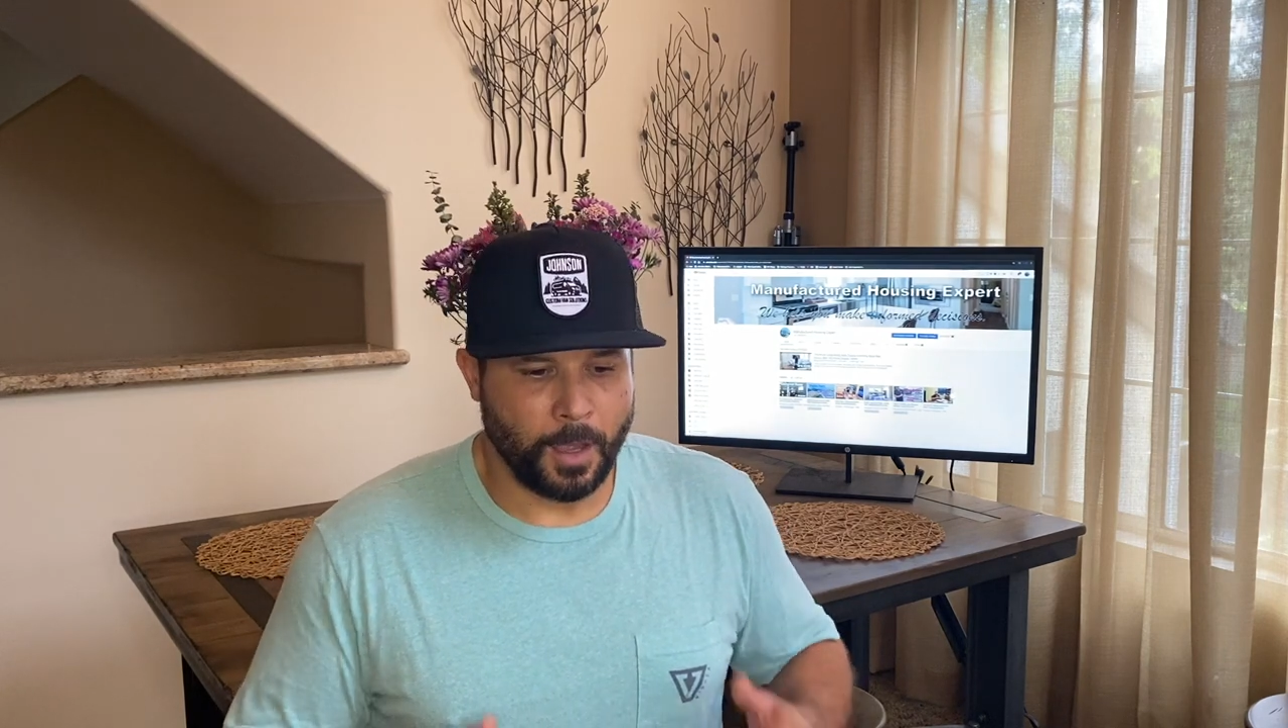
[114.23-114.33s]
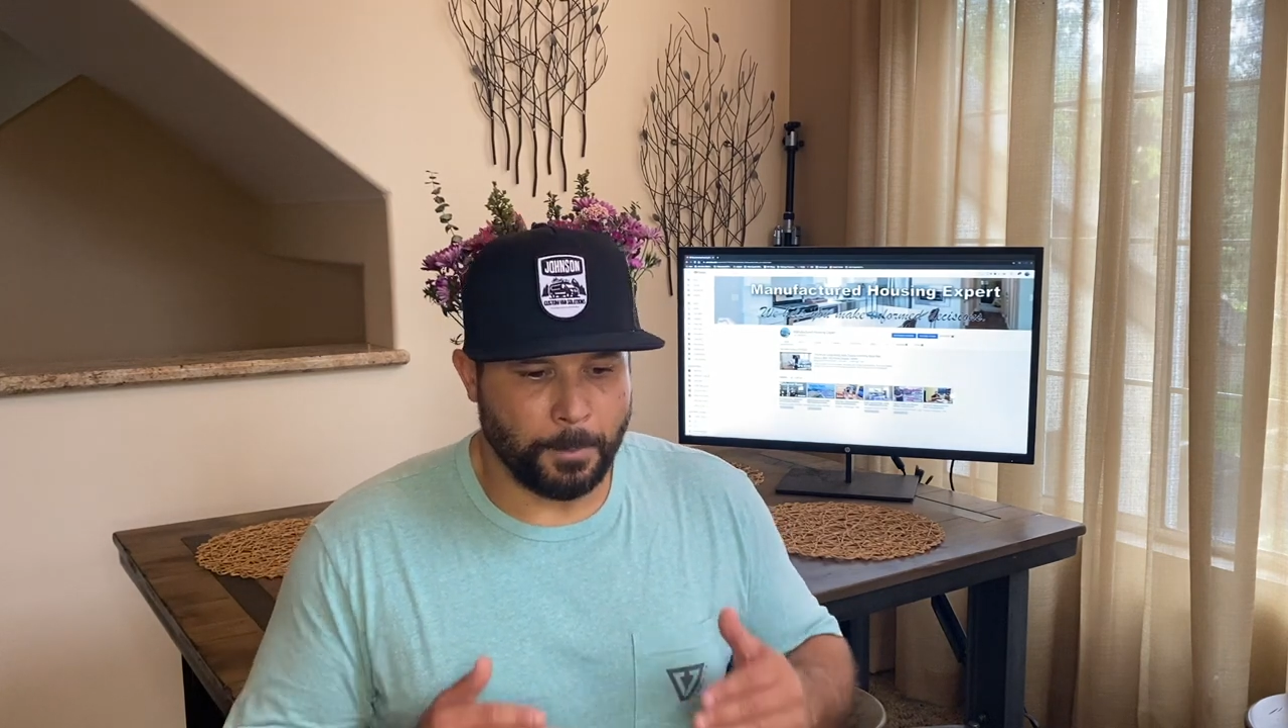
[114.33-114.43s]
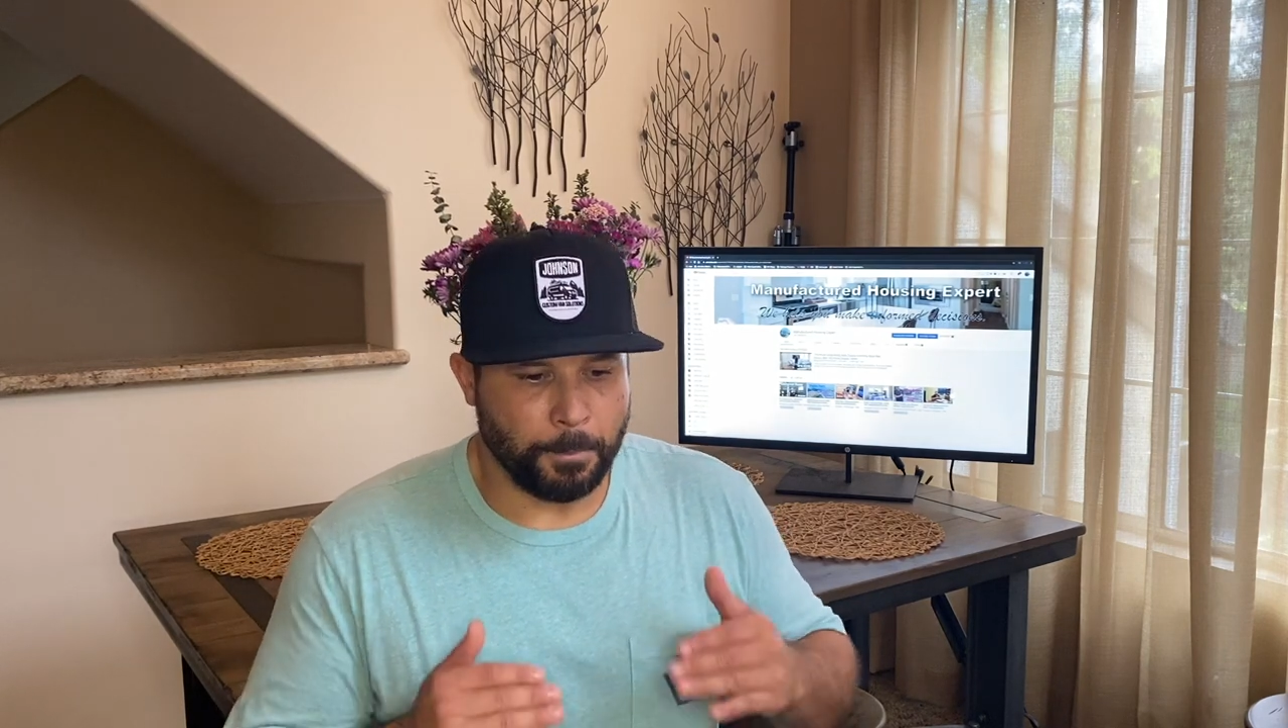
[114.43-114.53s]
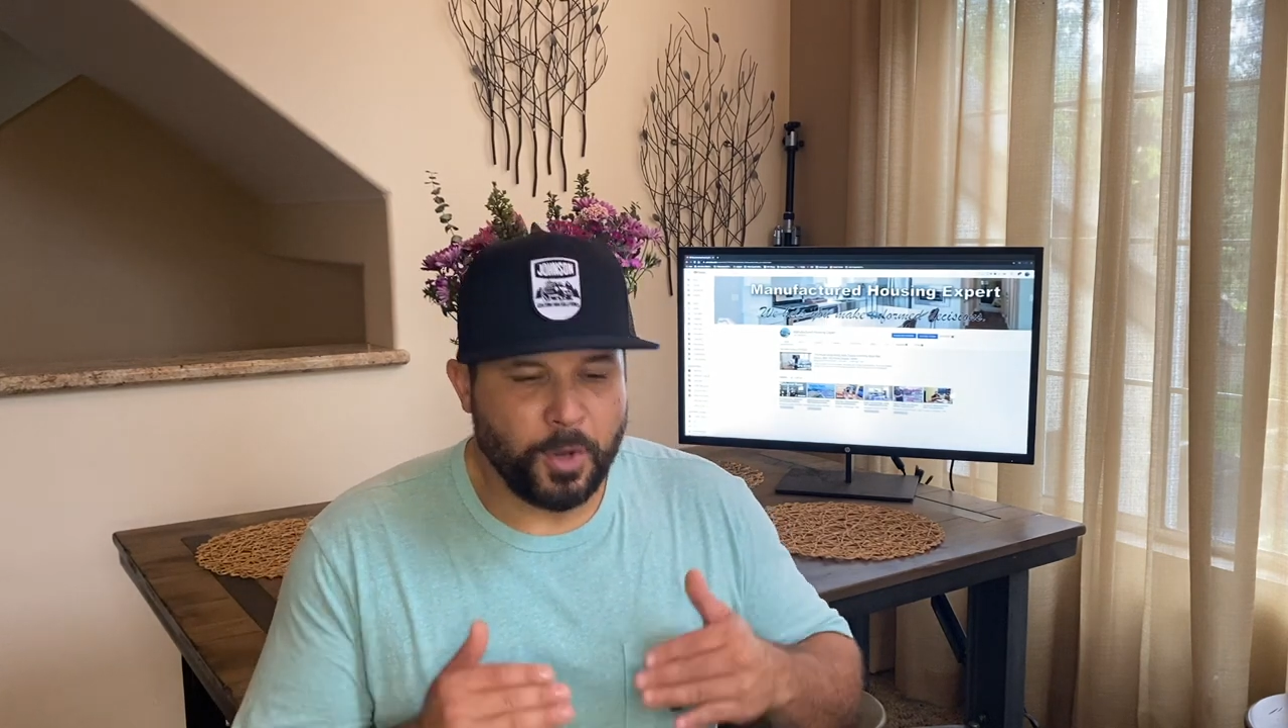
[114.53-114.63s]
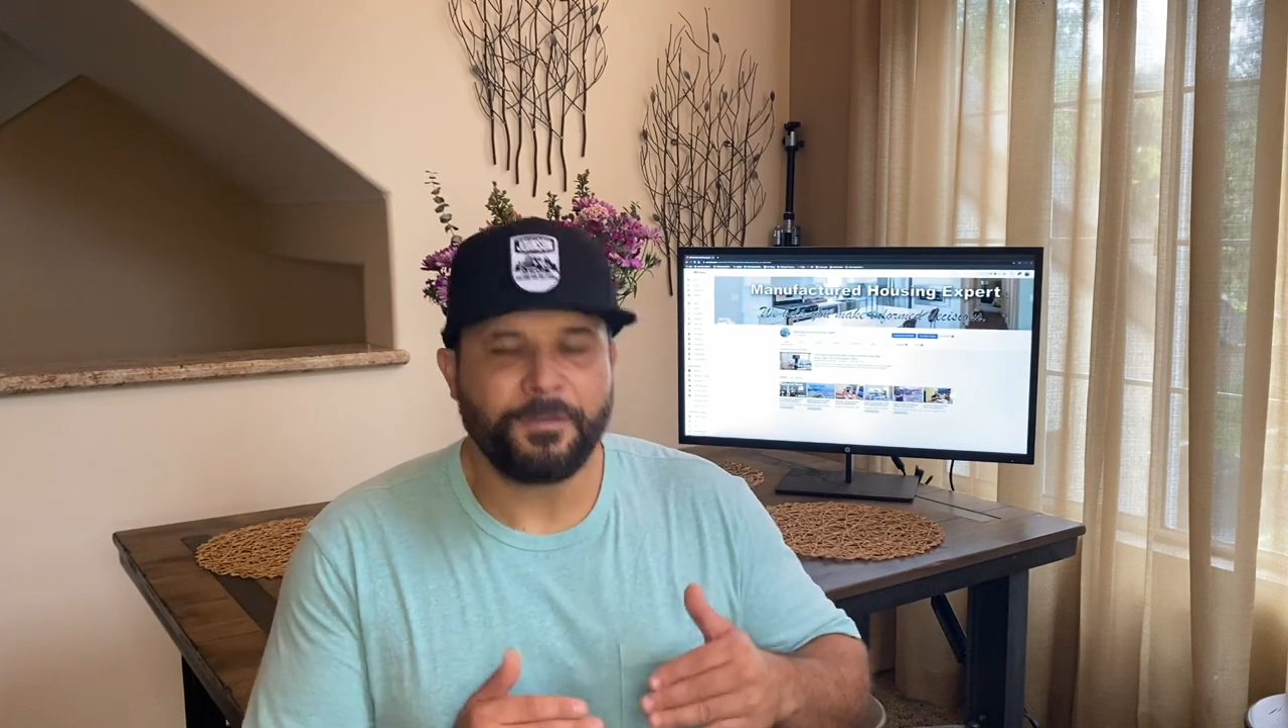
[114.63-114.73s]

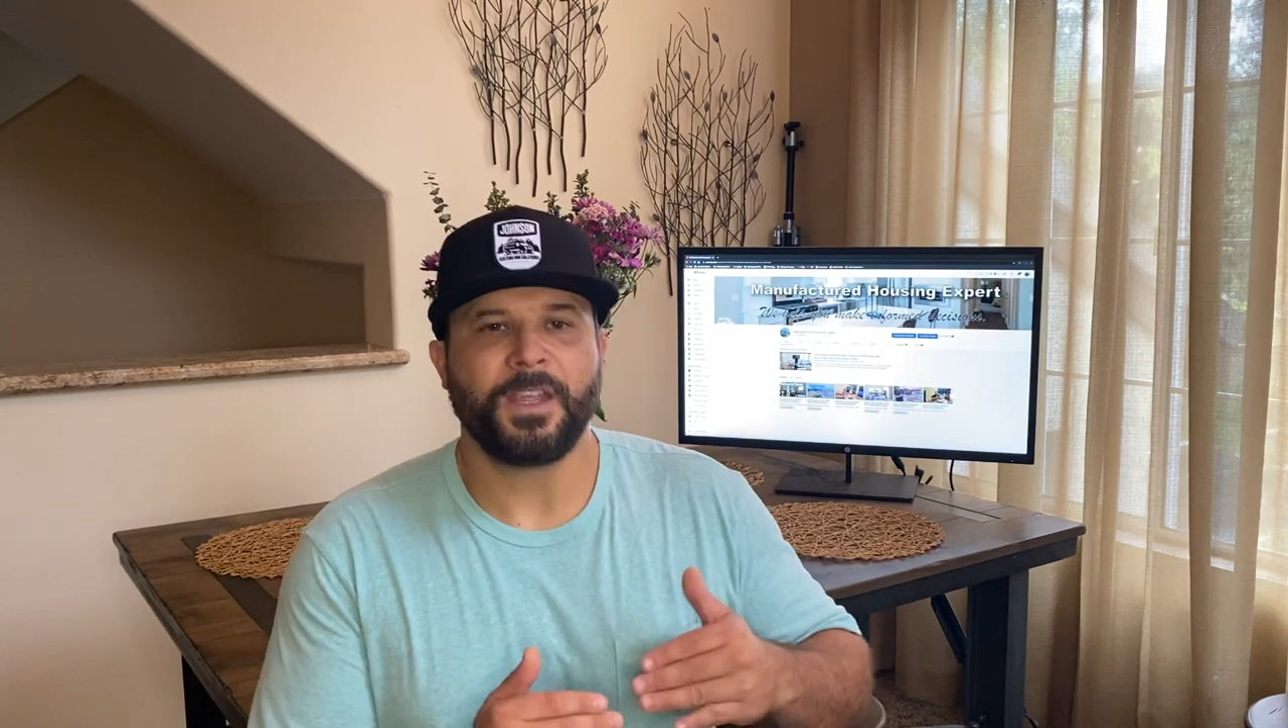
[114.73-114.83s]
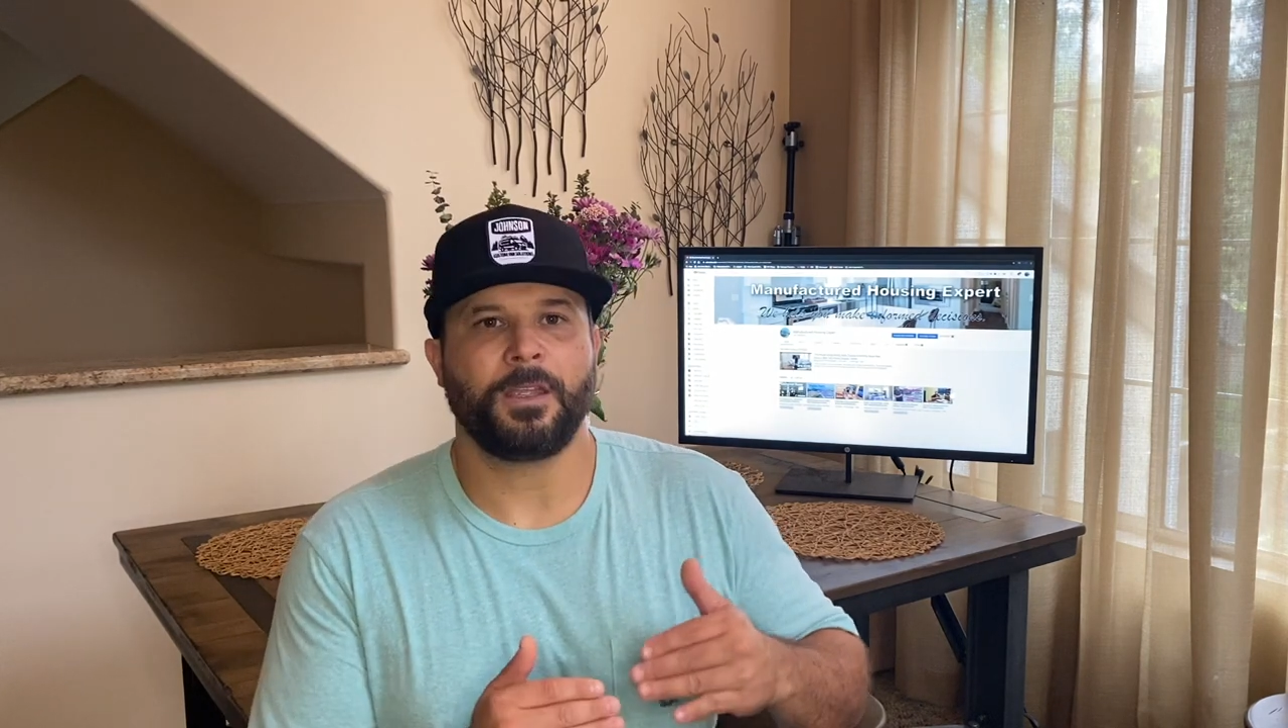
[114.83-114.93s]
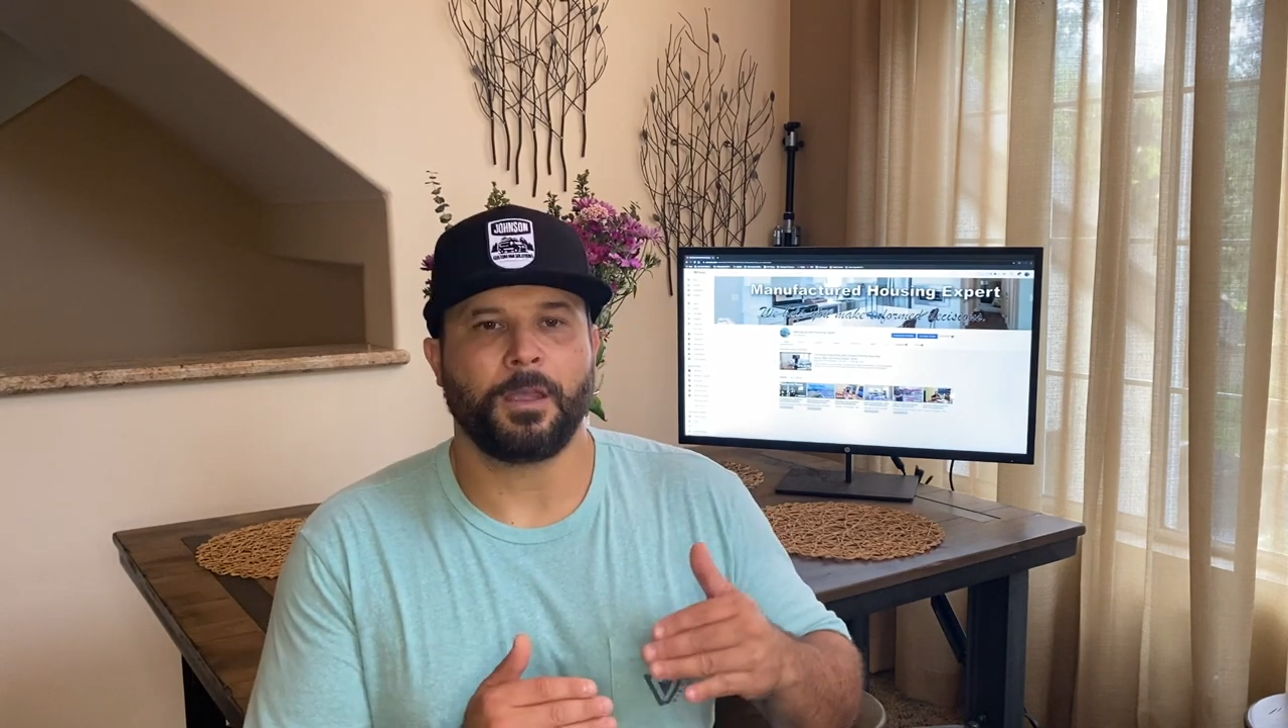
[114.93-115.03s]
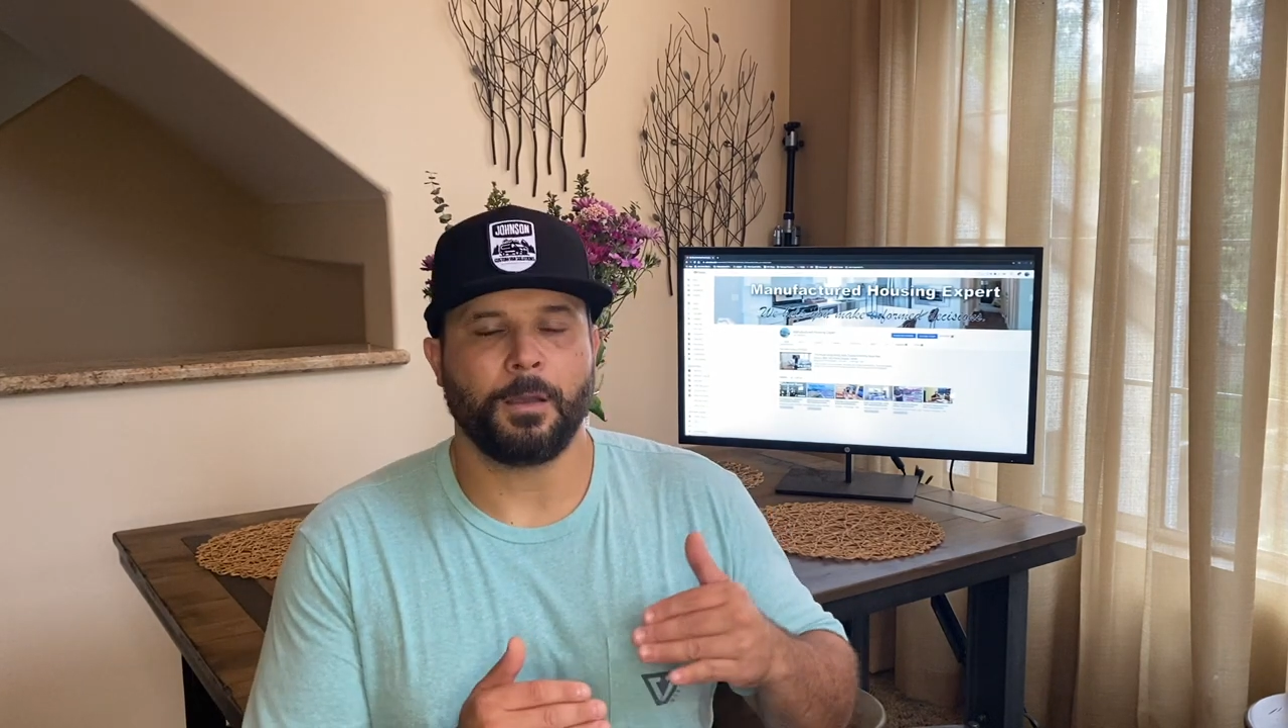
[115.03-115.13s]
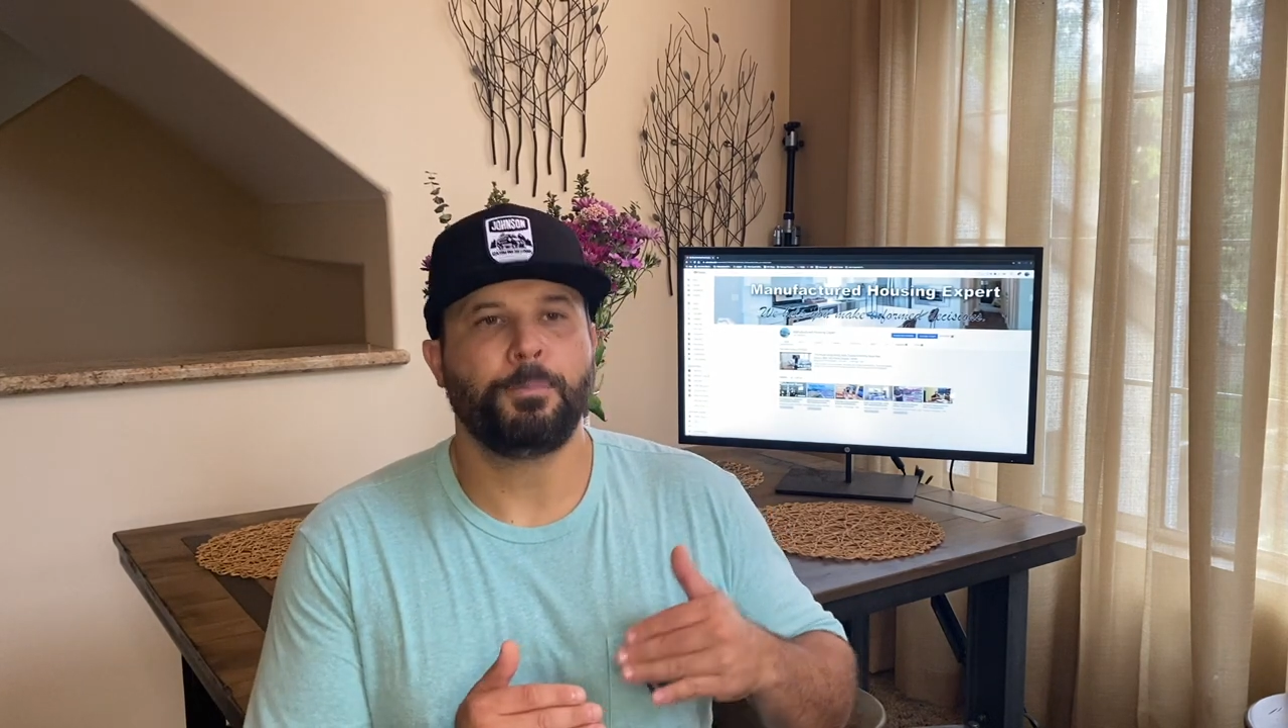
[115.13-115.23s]

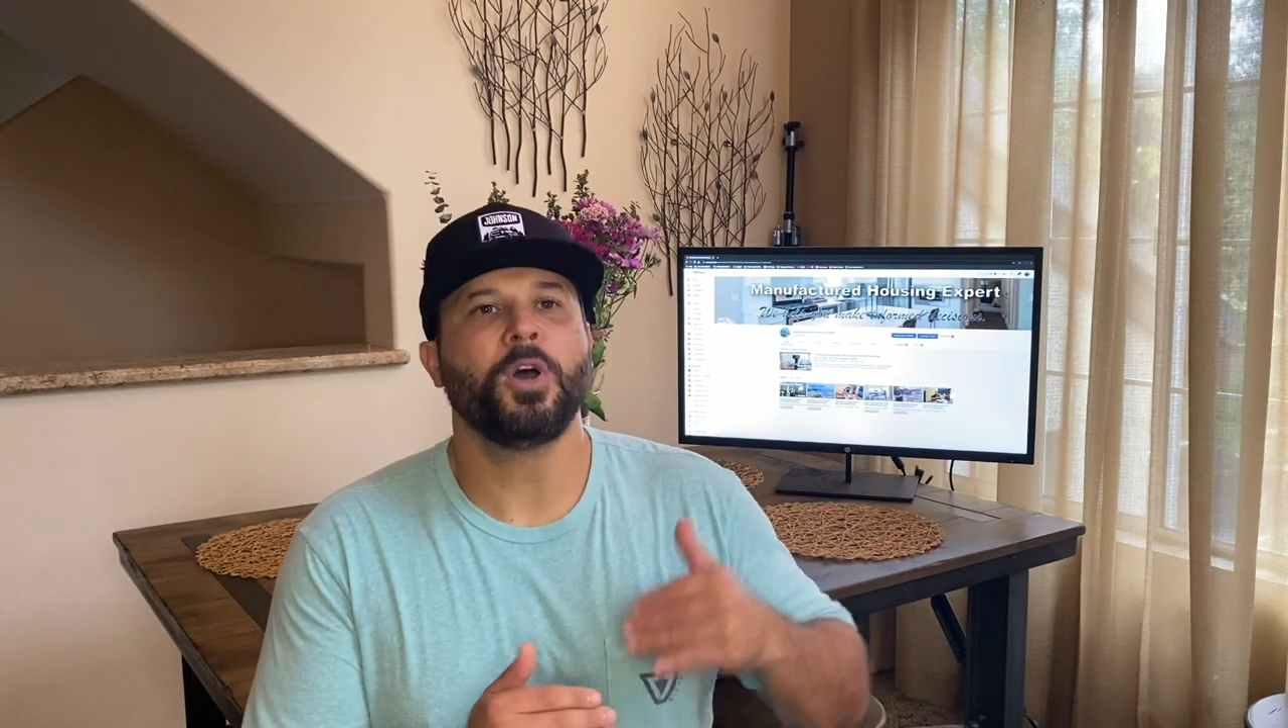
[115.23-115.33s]
moving,